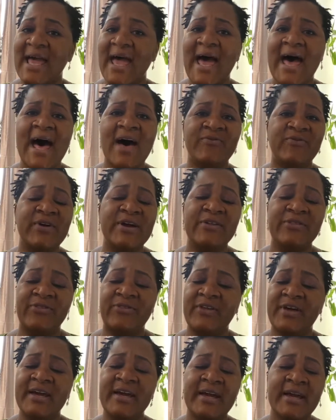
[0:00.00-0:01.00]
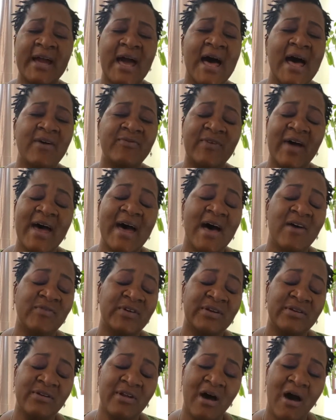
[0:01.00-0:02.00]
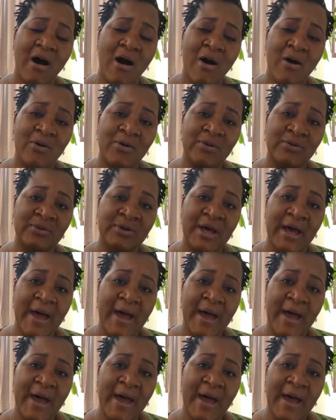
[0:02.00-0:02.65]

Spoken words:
everything I've ever known.